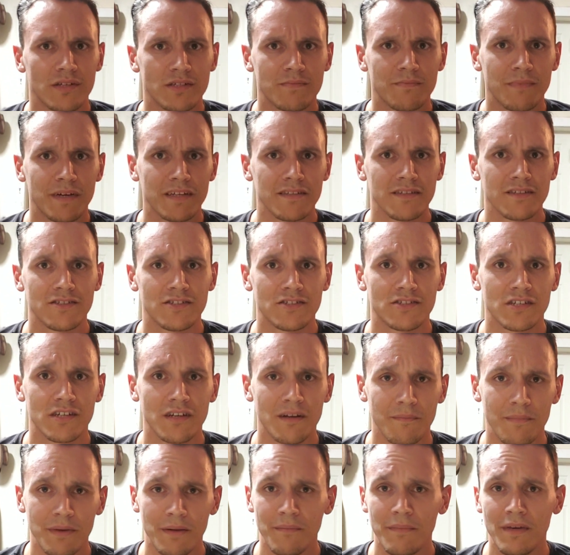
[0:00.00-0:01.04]
it's mainly just
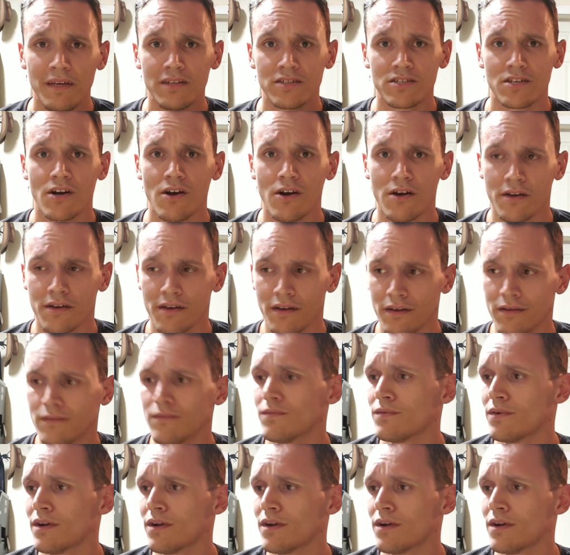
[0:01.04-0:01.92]
going to be me talking.